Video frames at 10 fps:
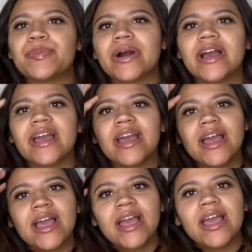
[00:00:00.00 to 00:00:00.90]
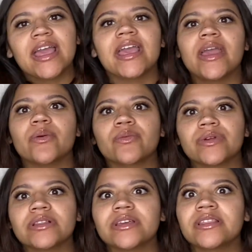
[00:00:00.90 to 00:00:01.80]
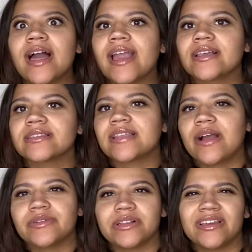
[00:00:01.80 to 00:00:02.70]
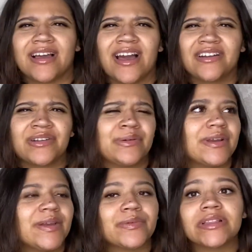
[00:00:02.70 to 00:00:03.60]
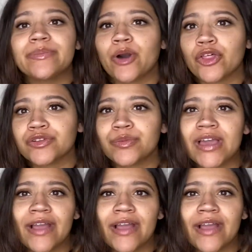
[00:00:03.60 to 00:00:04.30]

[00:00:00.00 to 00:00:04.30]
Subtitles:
But it really I don't know, it really bothered me.